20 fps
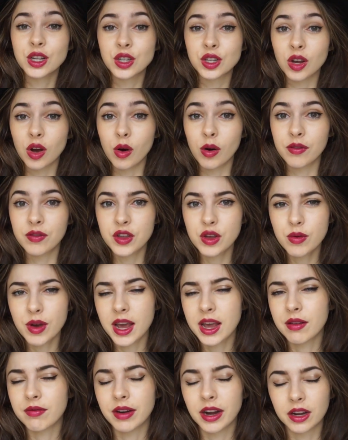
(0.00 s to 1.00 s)
so if you
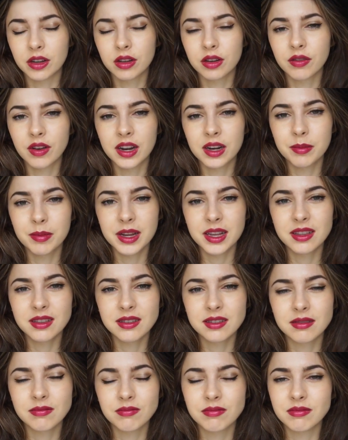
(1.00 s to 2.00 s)
hate regular
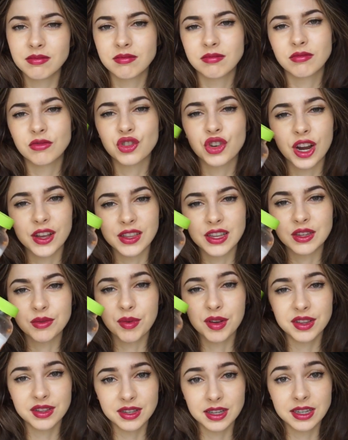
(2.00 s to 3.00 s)
vitamins, try these
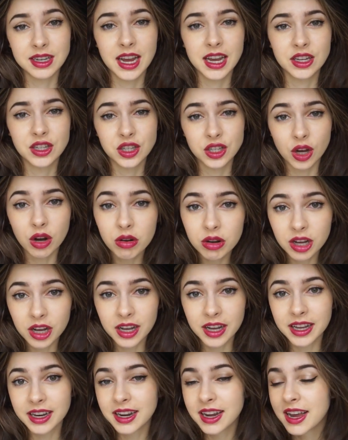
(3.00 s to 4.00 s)
ones. They taste so
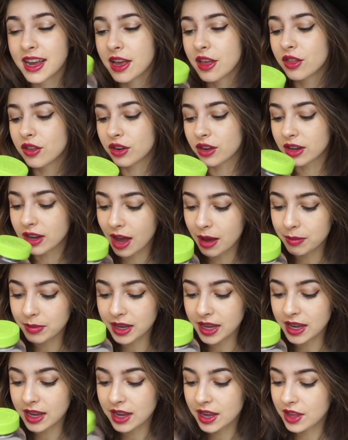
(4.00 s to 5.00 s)
good. They're
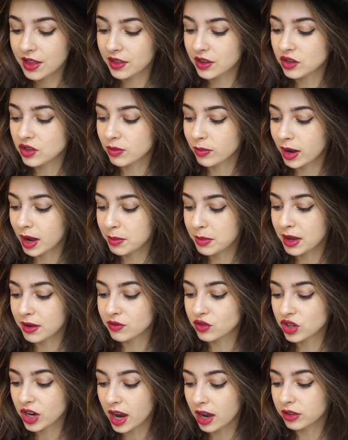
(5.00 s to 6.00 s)
gummy. They just remind me
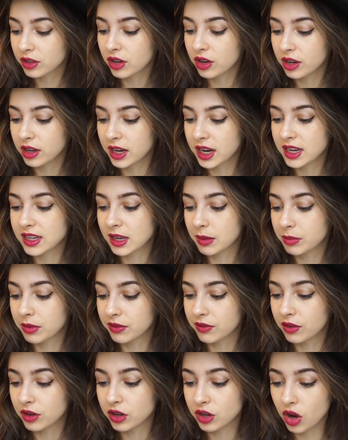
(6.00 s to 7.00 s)
of childhood, except
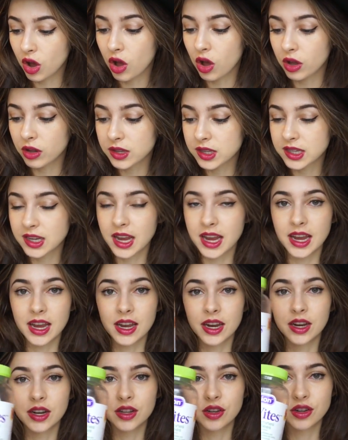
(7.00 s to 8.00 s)
they're for adults,
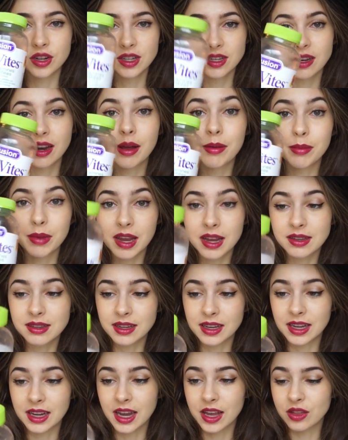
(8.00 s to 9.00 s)
and they're just
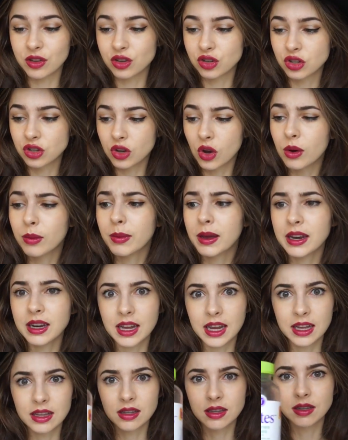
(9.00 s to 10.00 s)
amazing. And there's so
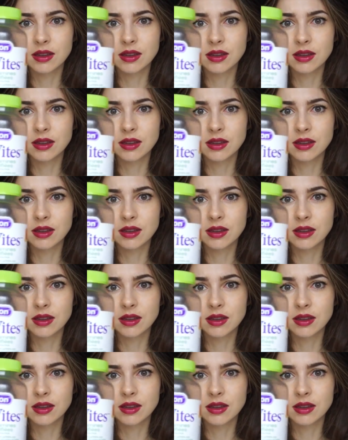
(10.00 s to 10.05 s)
many in